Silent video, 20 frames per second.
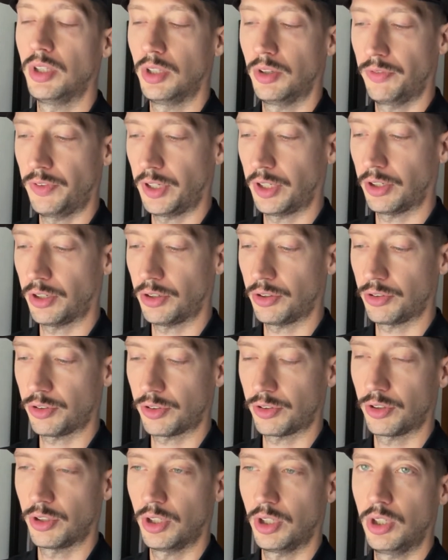
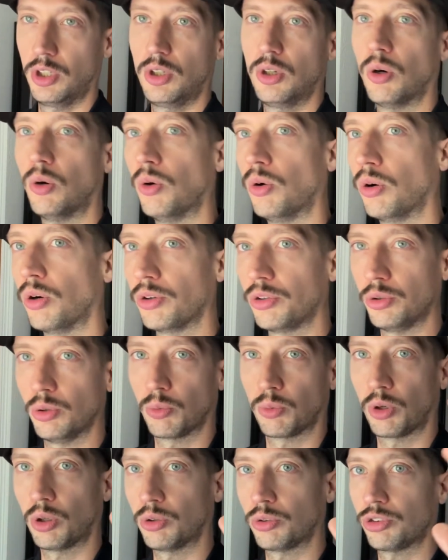fingers or do a
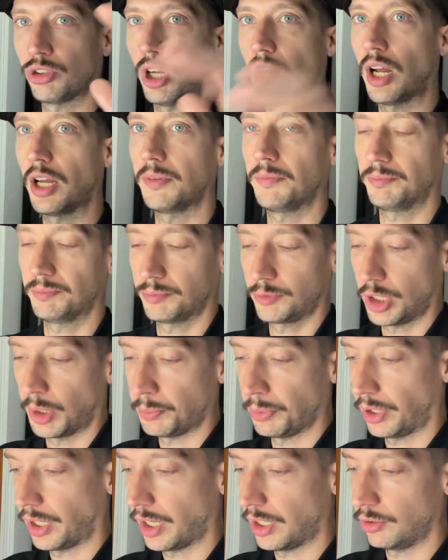roll shot, cup
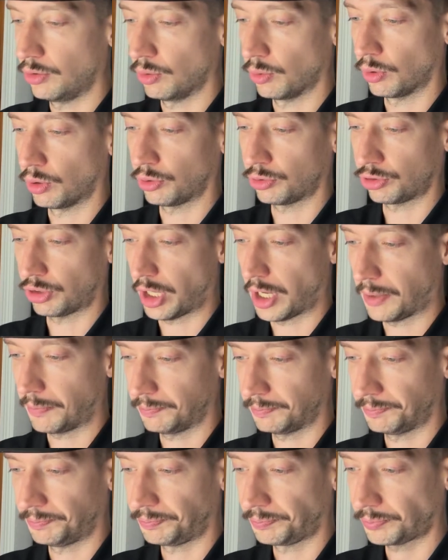your hand and do a roll shot.
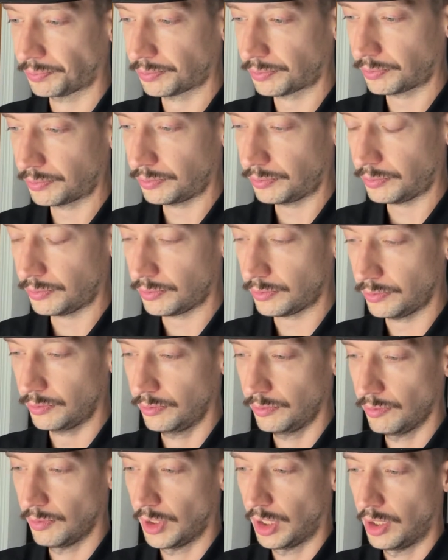
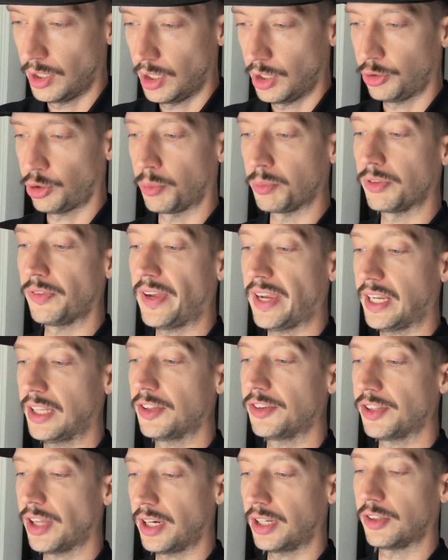In terms of
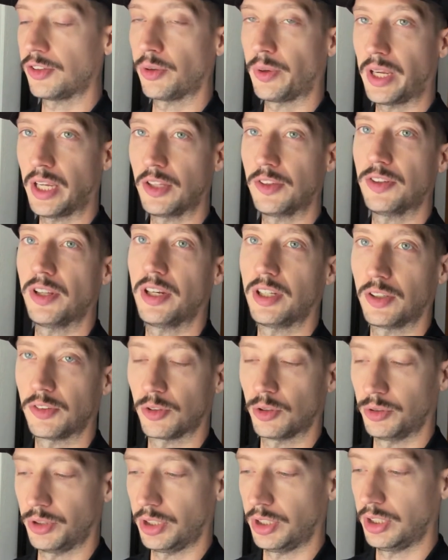hand setting, so hand setting is
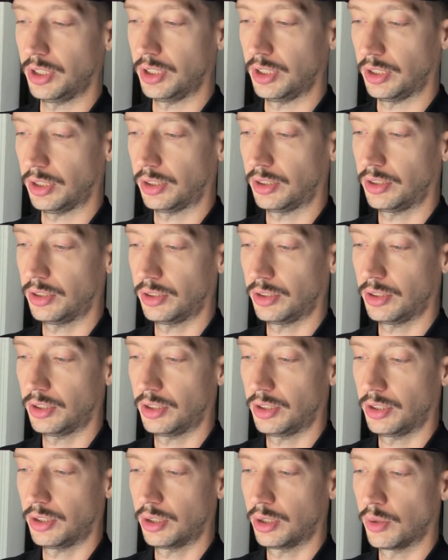only
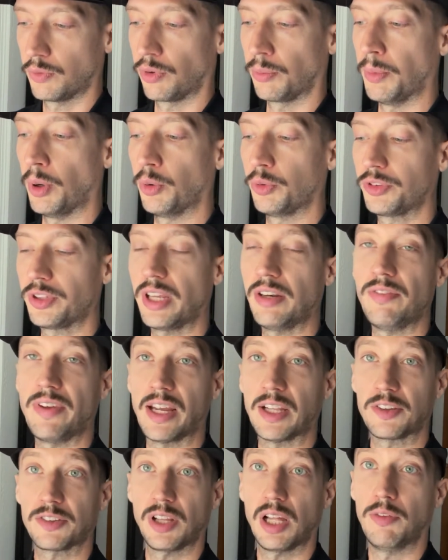for the most
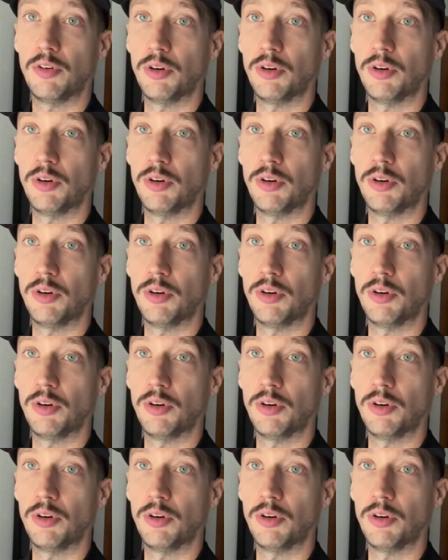advanced